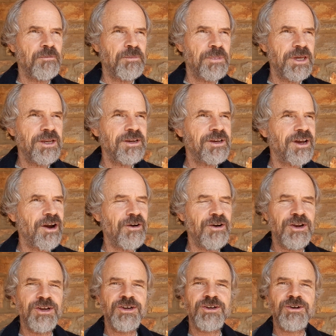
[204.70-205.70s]
Be
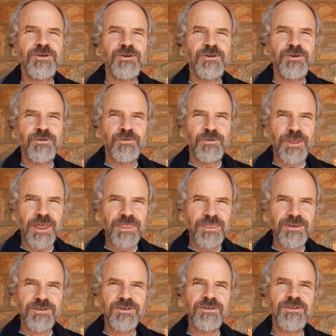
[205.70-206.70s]
encouraged that
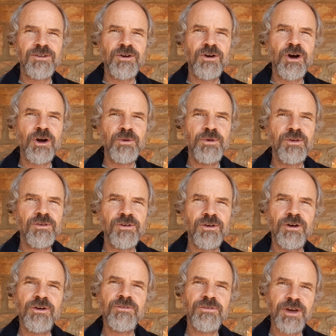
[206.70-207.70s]
this is the God we
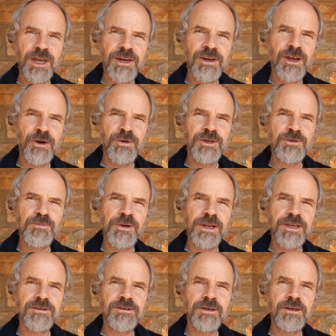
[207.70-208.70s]
serve and know his
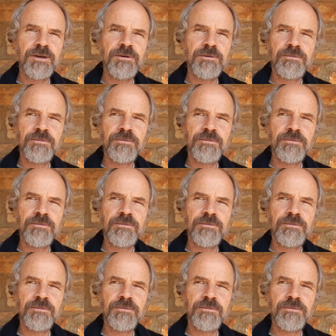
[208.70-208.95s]
blessing.